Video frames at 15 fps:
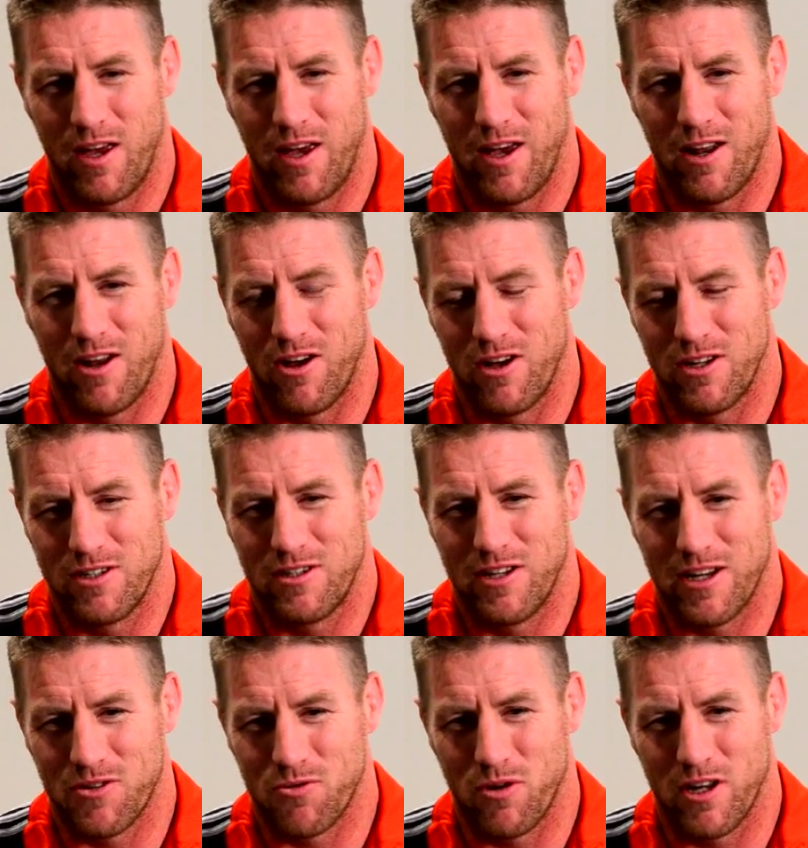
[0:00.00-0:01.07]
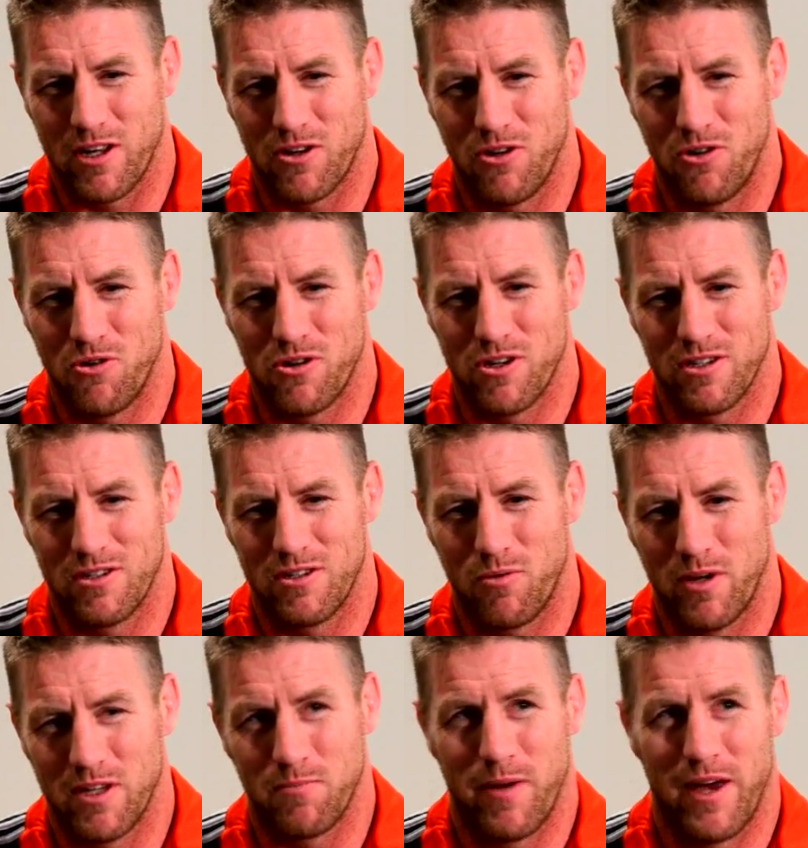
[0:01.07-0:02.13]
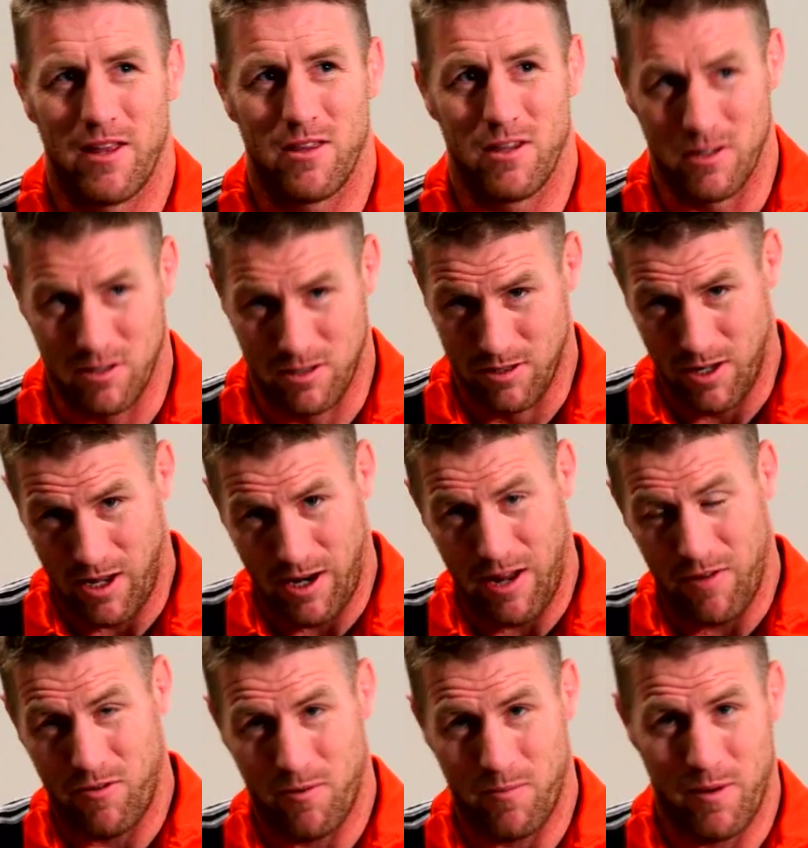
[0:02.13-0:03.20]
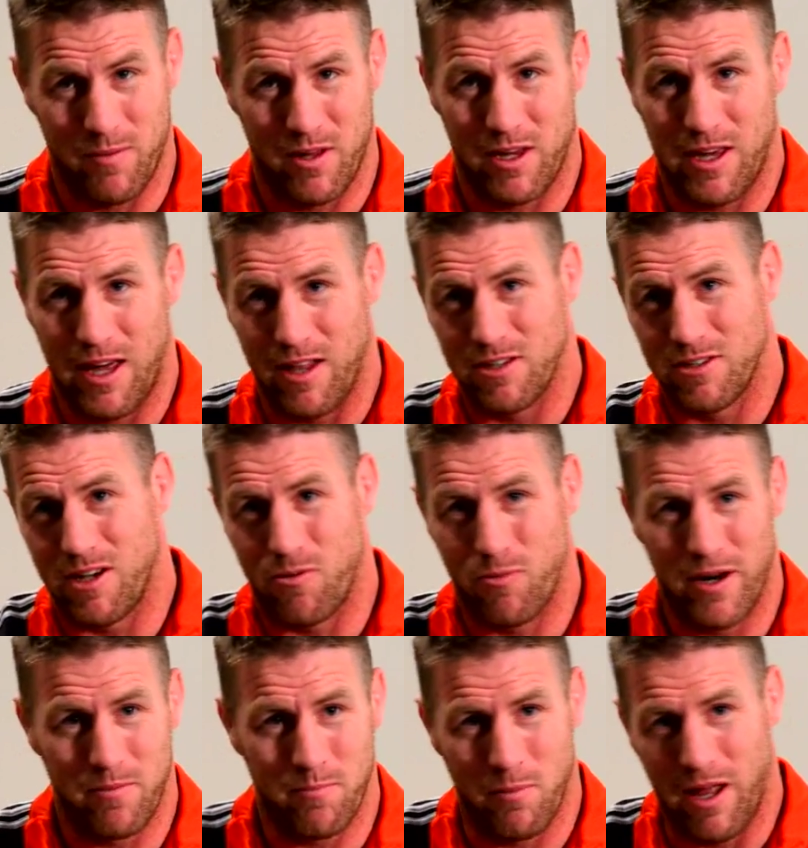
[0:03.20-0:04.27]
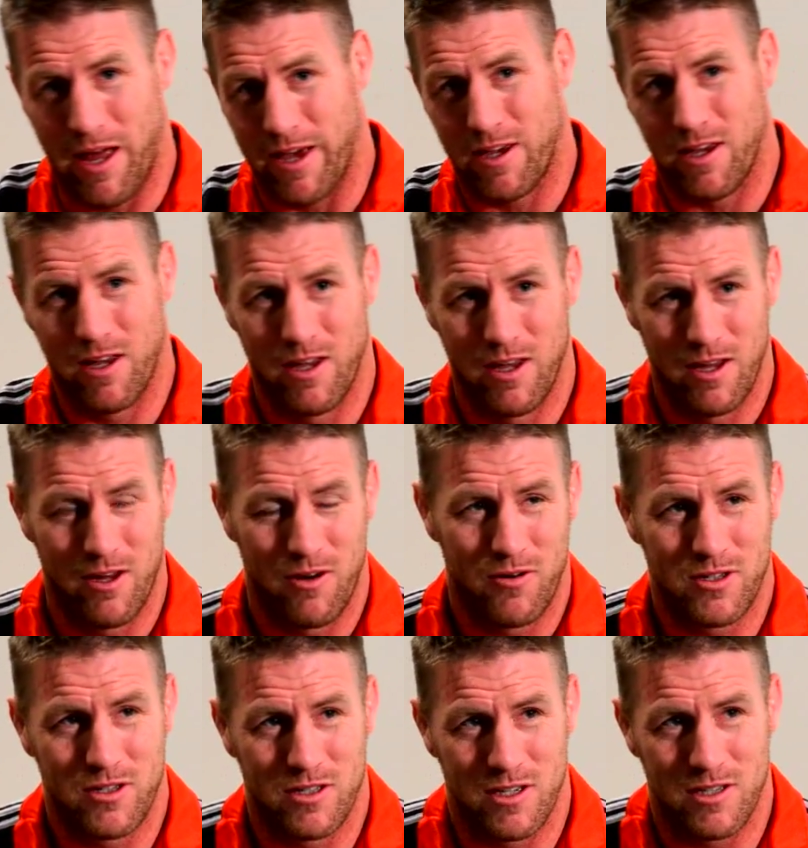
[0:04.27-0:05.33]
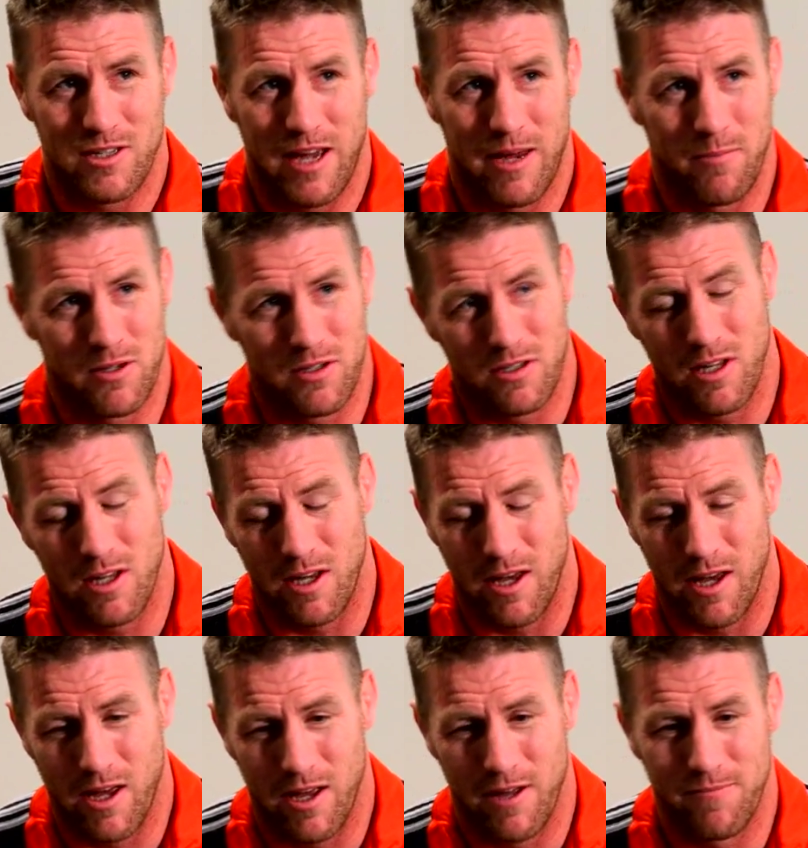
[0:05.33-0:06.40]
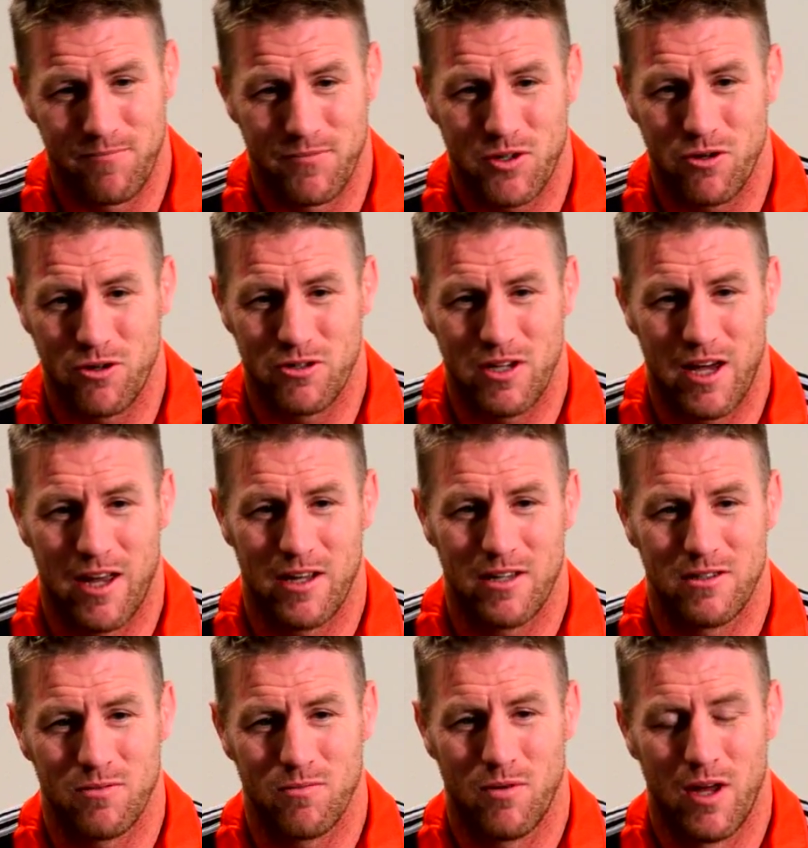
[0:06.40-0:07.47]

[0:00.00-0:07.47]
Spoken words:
And I just think it's really cool because the West Panthers, I don't know if you remember their colours, they're red and black, which is the same as the Crusaders.